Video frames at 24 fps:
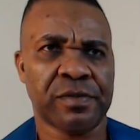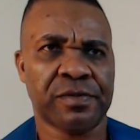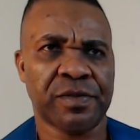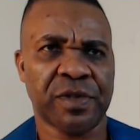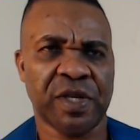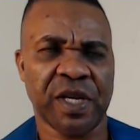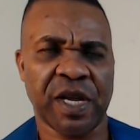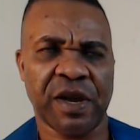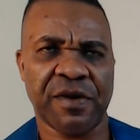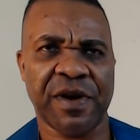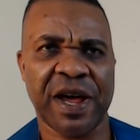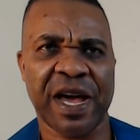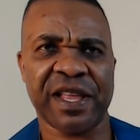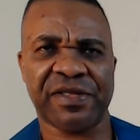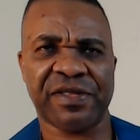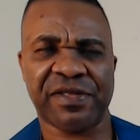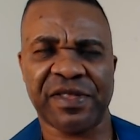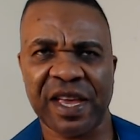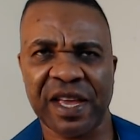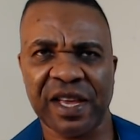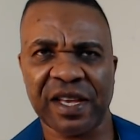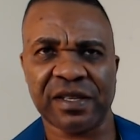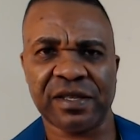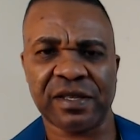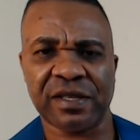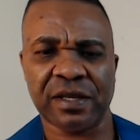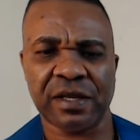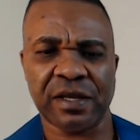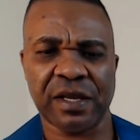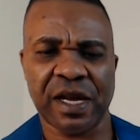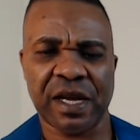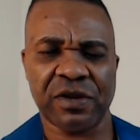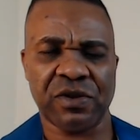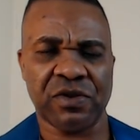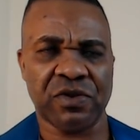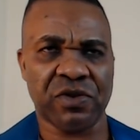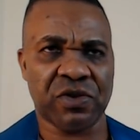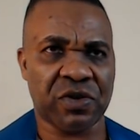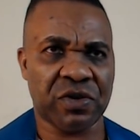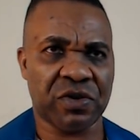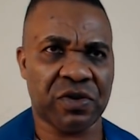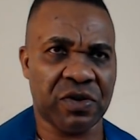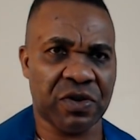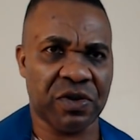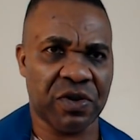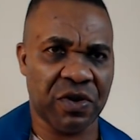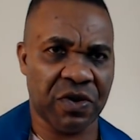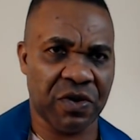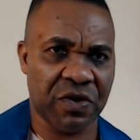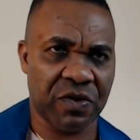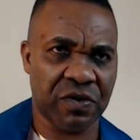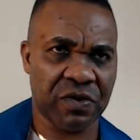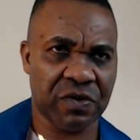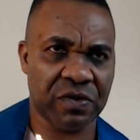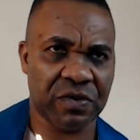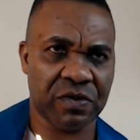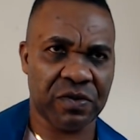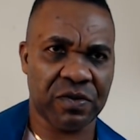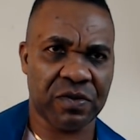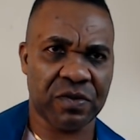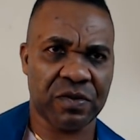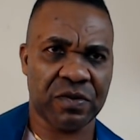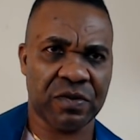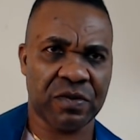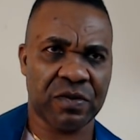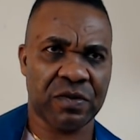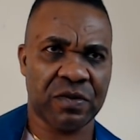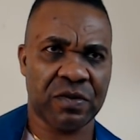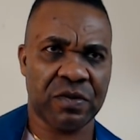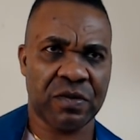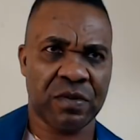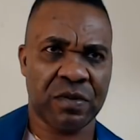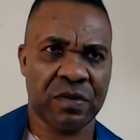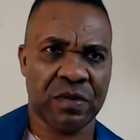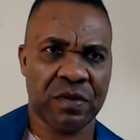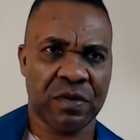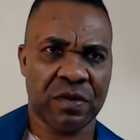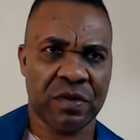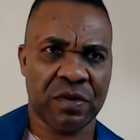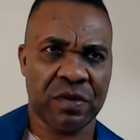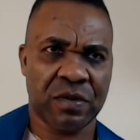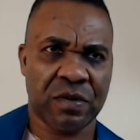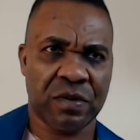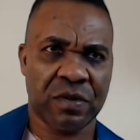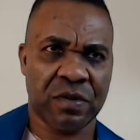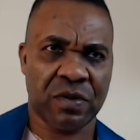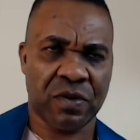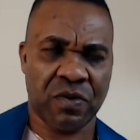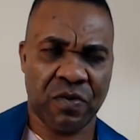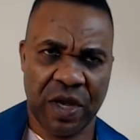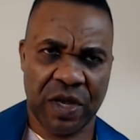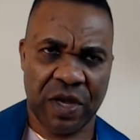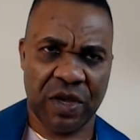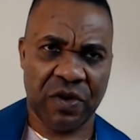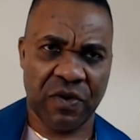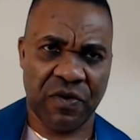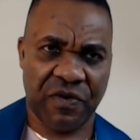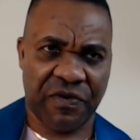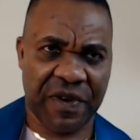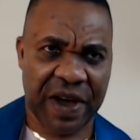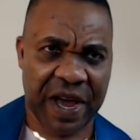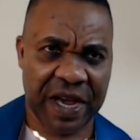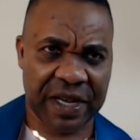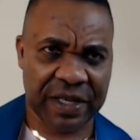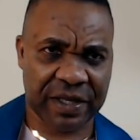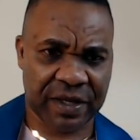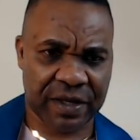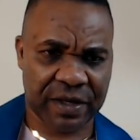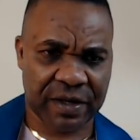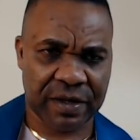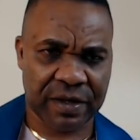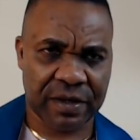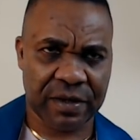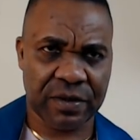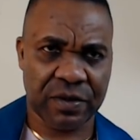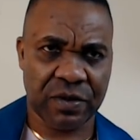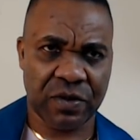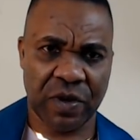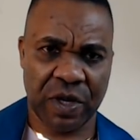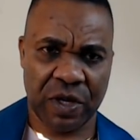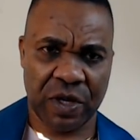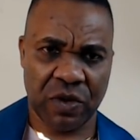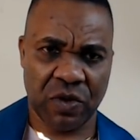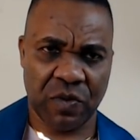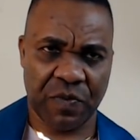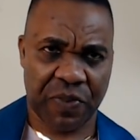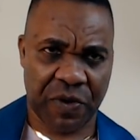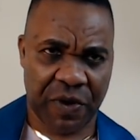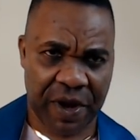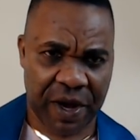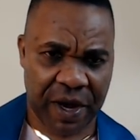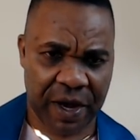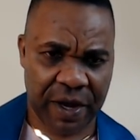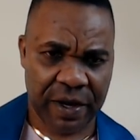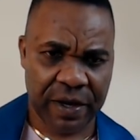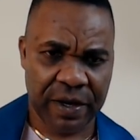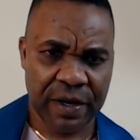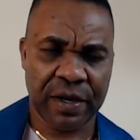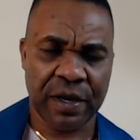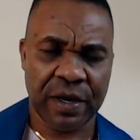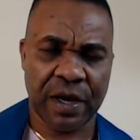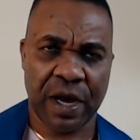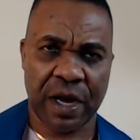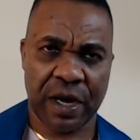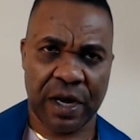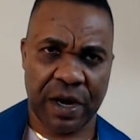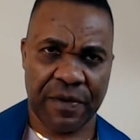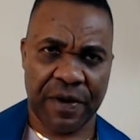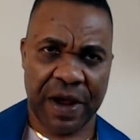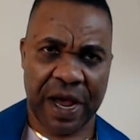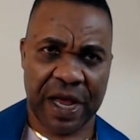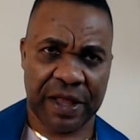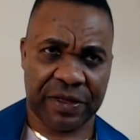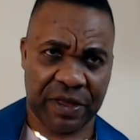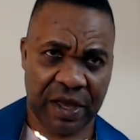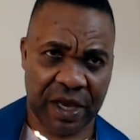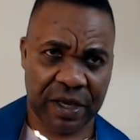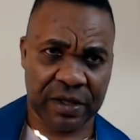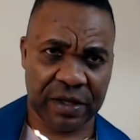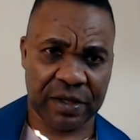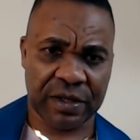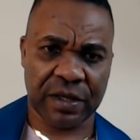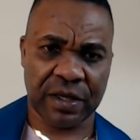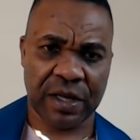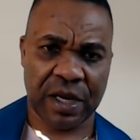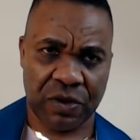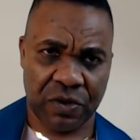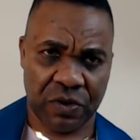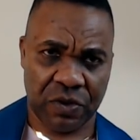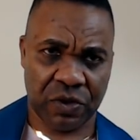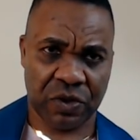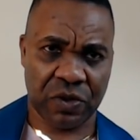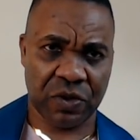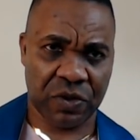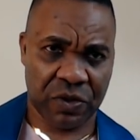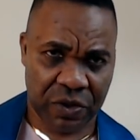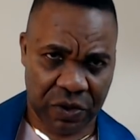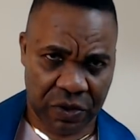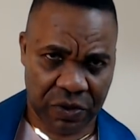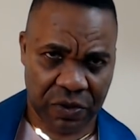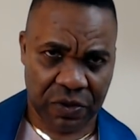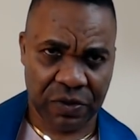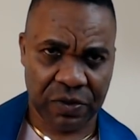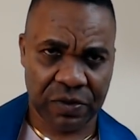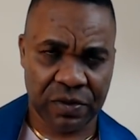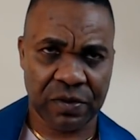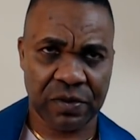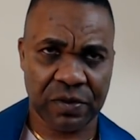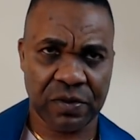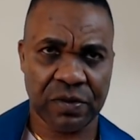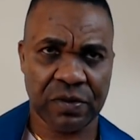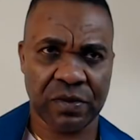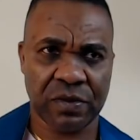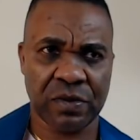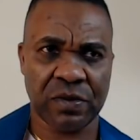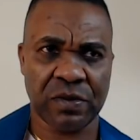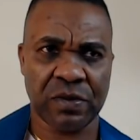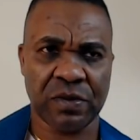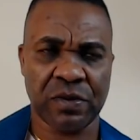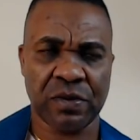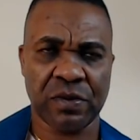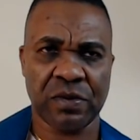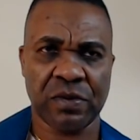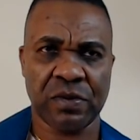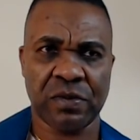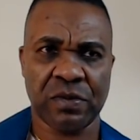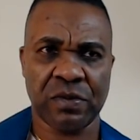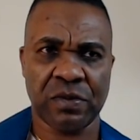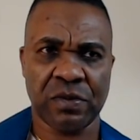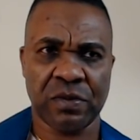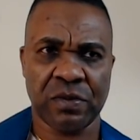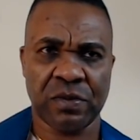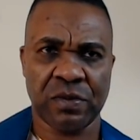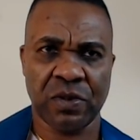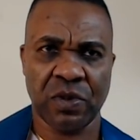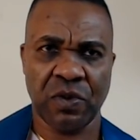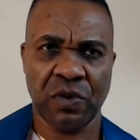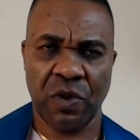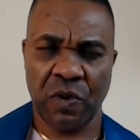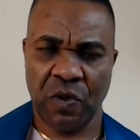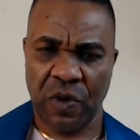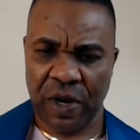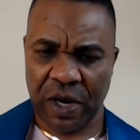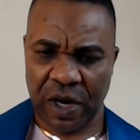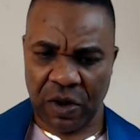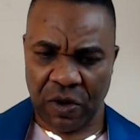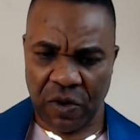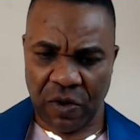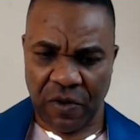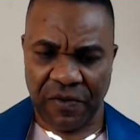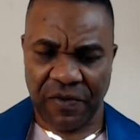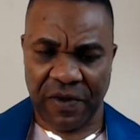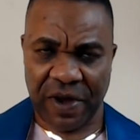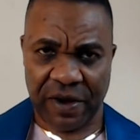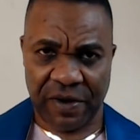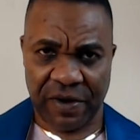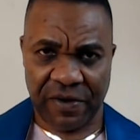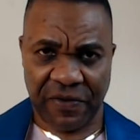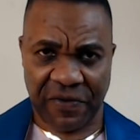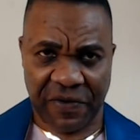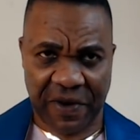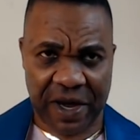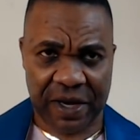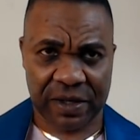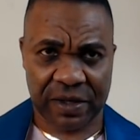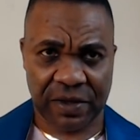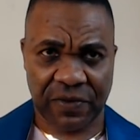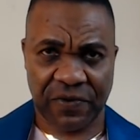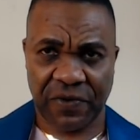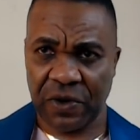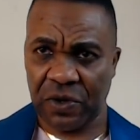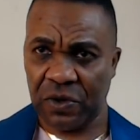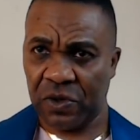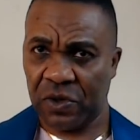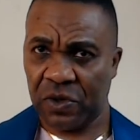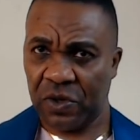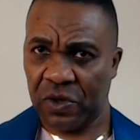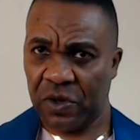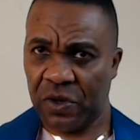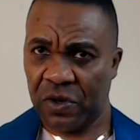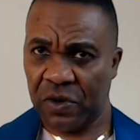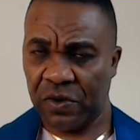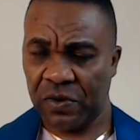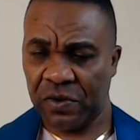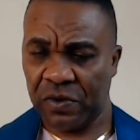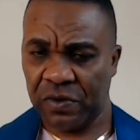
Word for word: There are things that you shouldn't do when you fast, when you pray, and there are things that you should do. We want to go very fast for you to know.